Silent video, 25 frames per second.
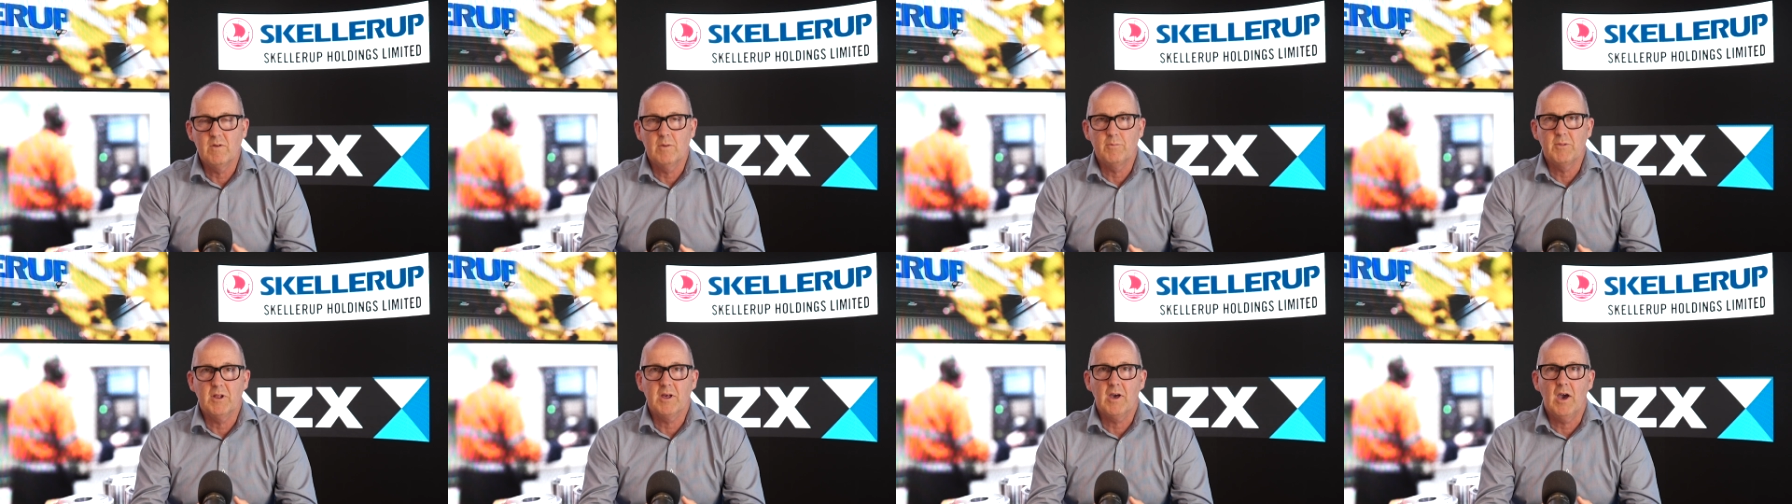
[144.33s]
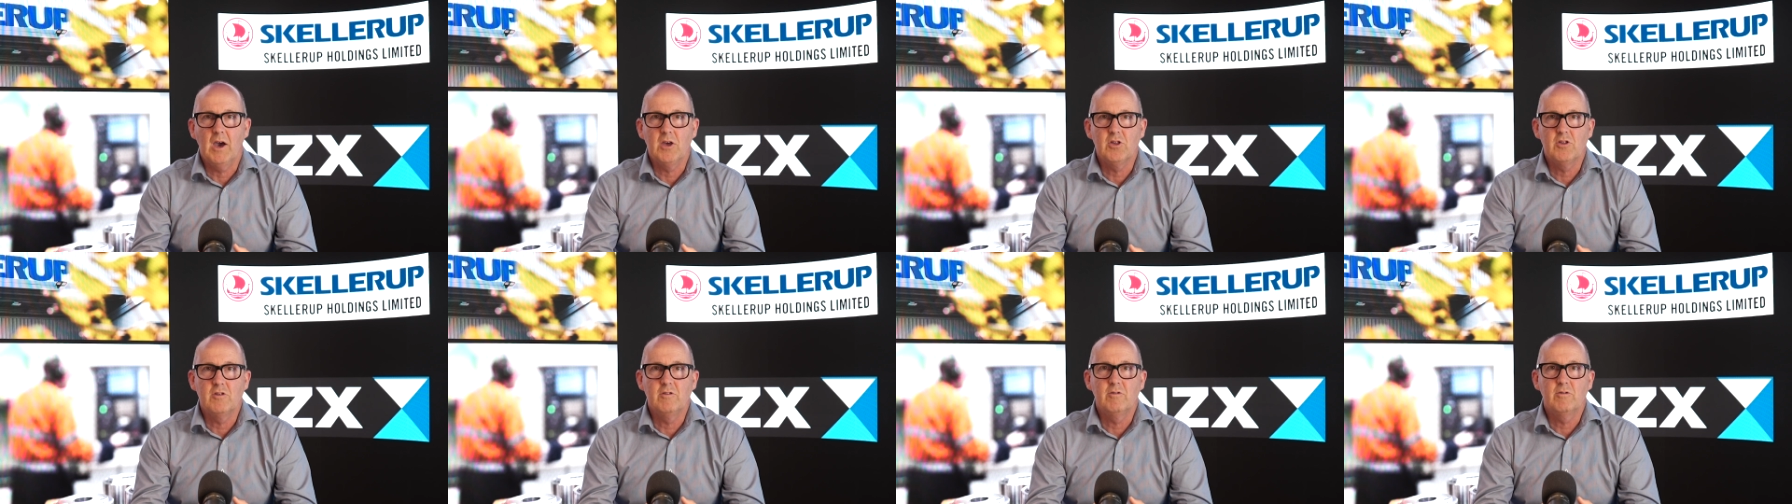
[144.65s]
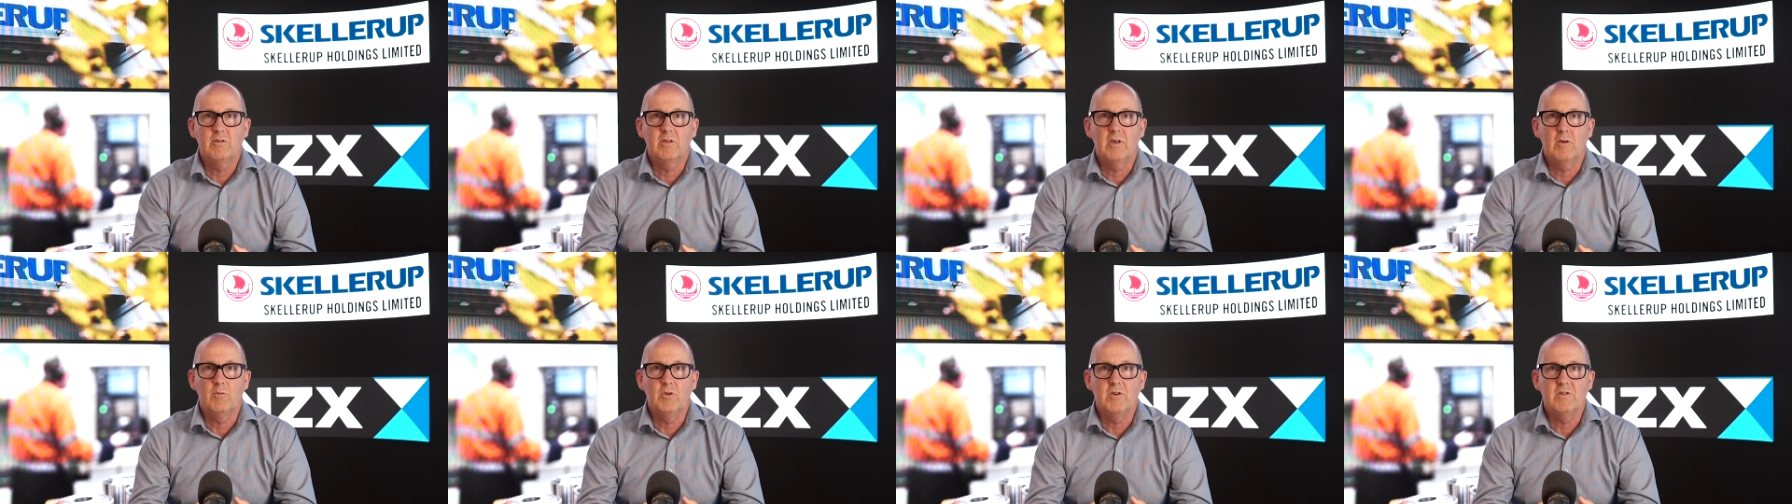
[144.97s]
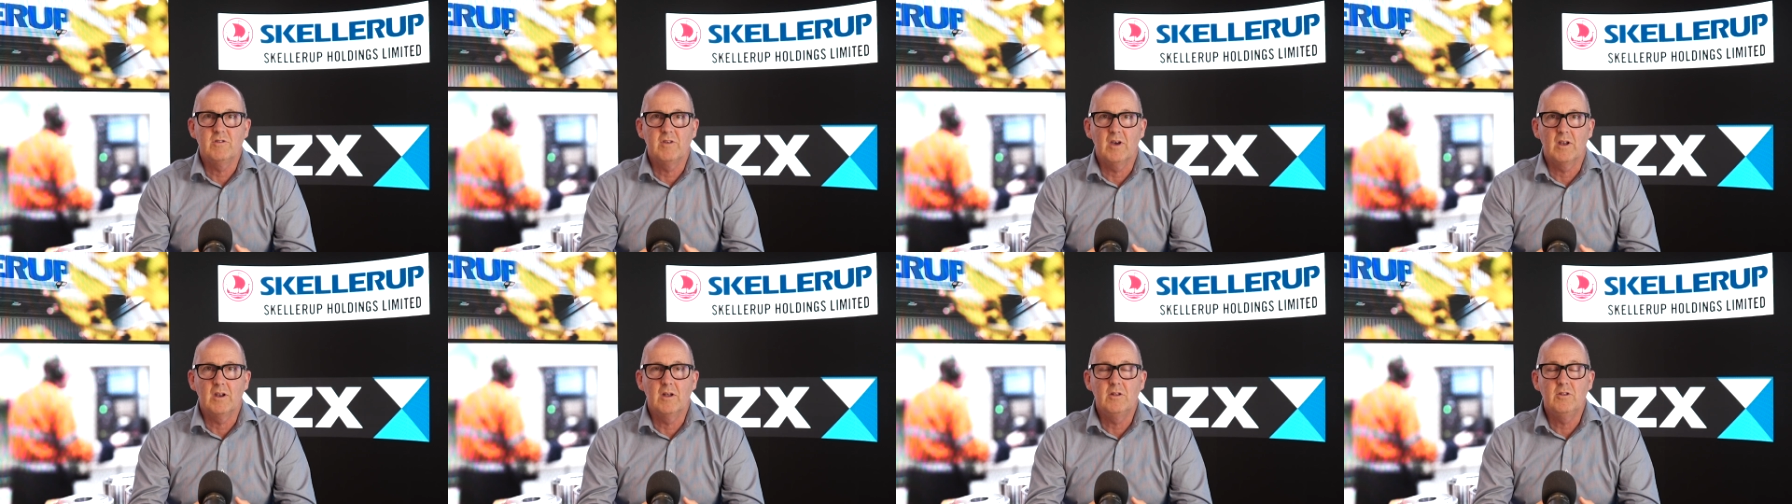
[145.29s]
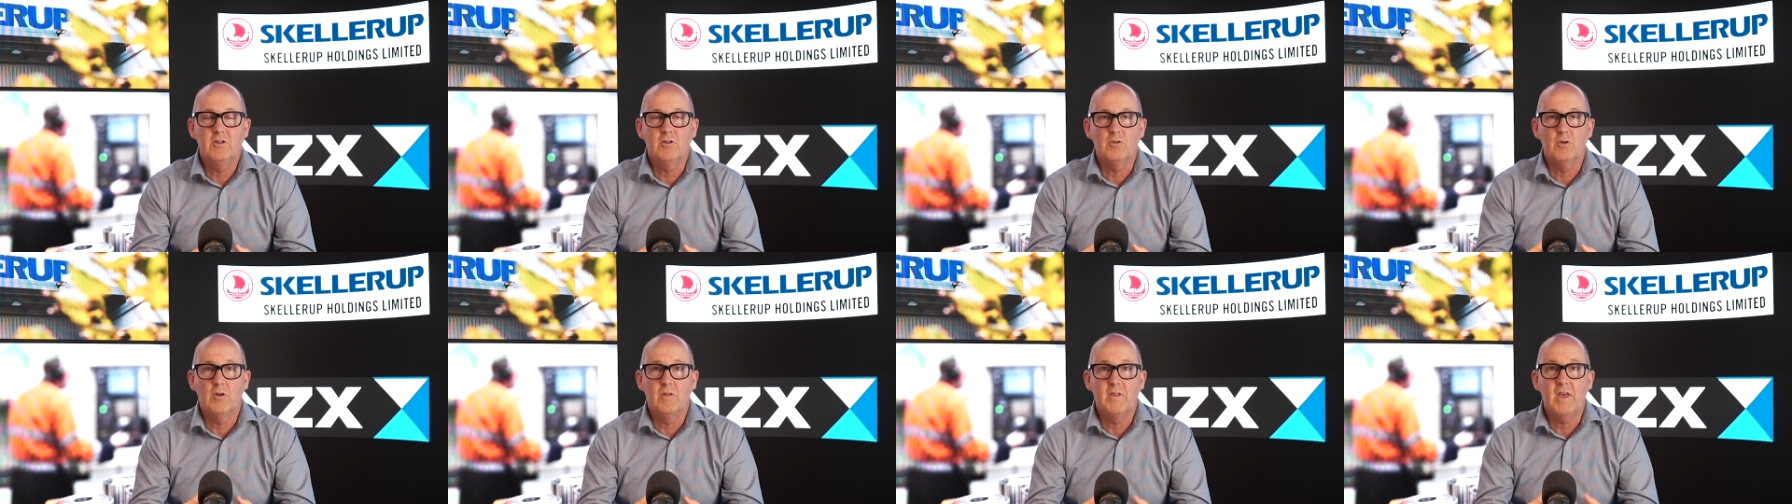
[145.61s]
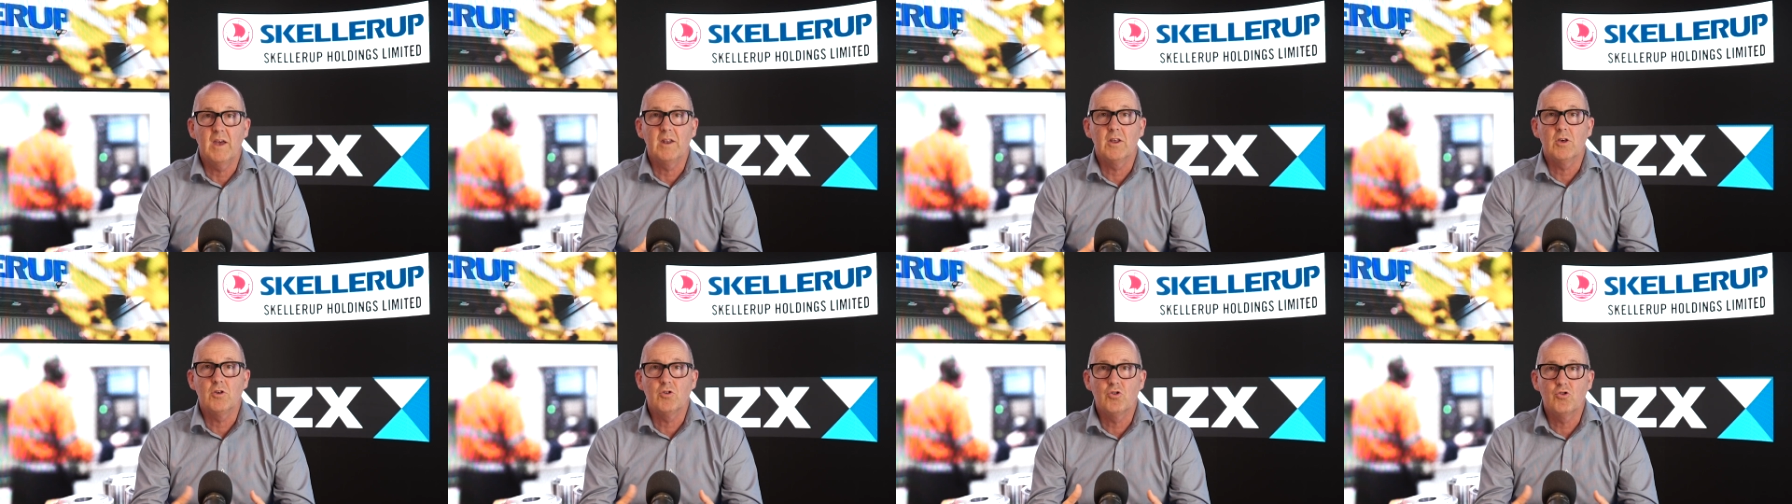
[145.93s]
applications that we sell into, and
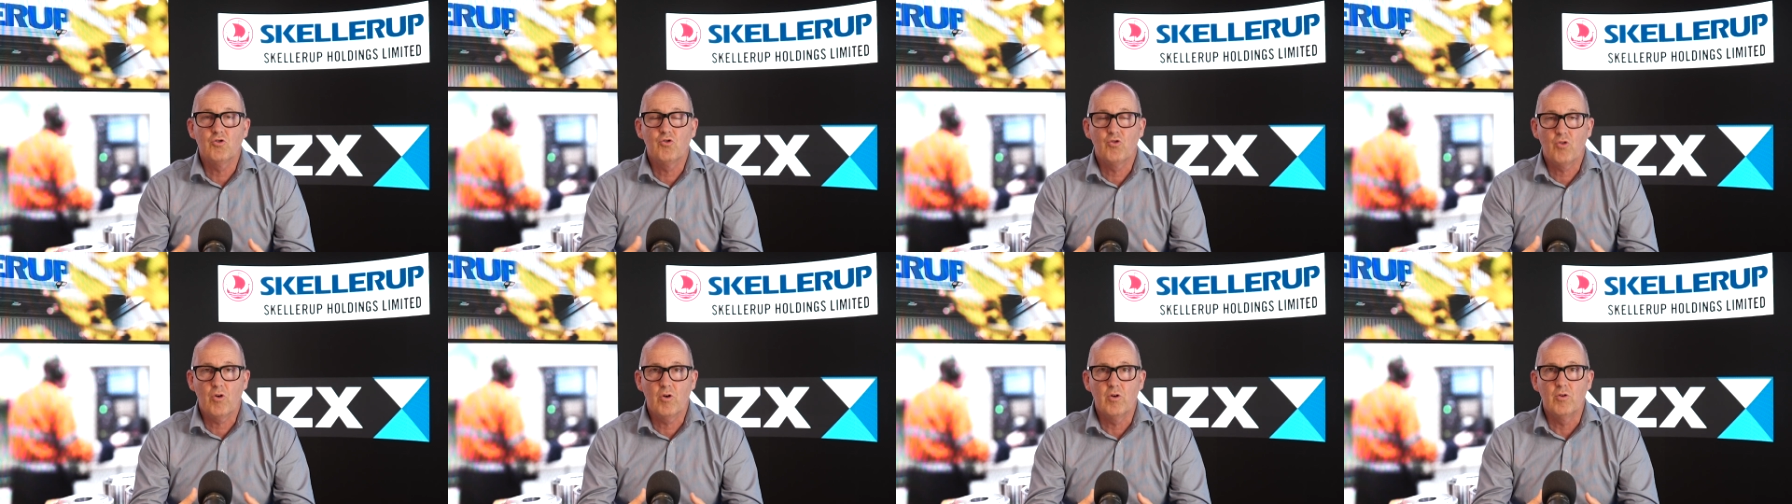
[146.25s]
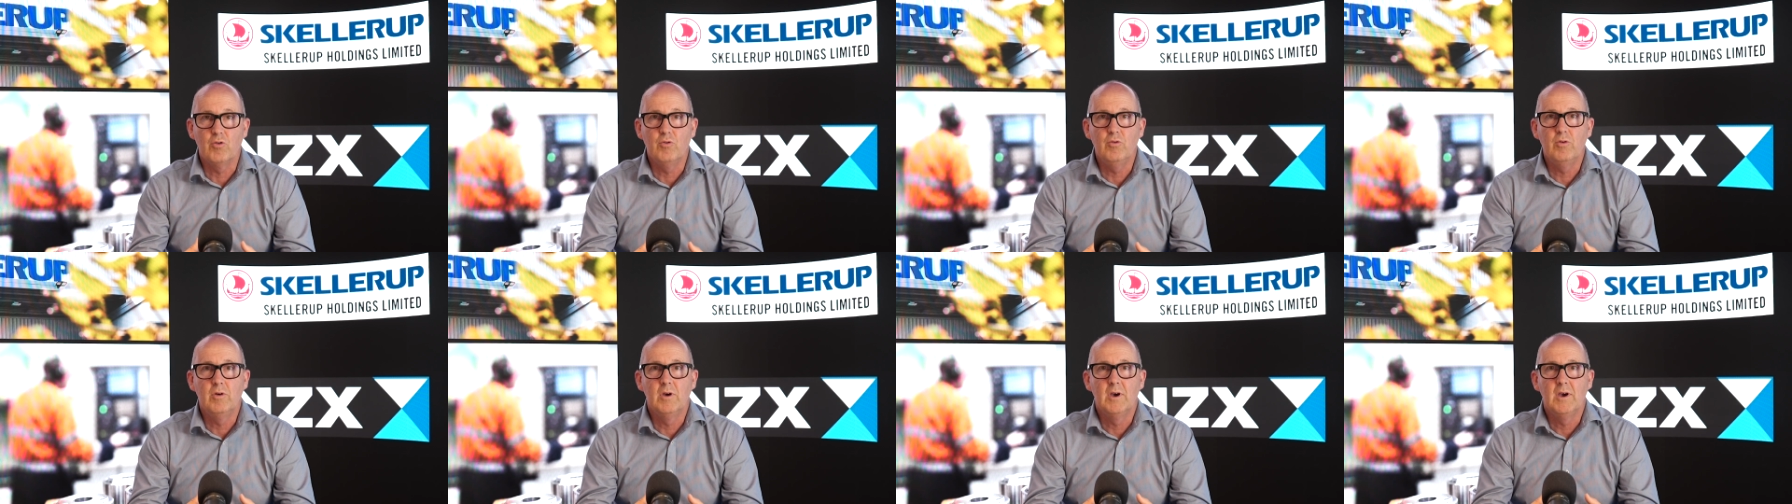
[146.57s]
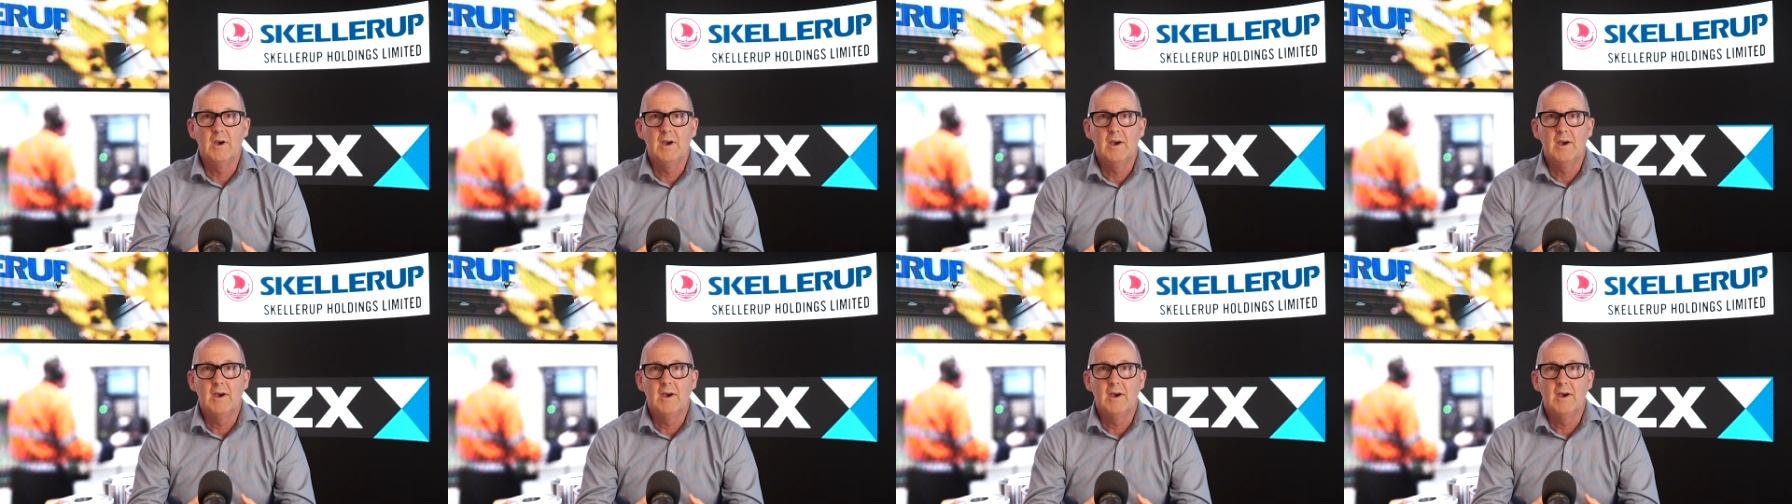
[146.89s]
that is true.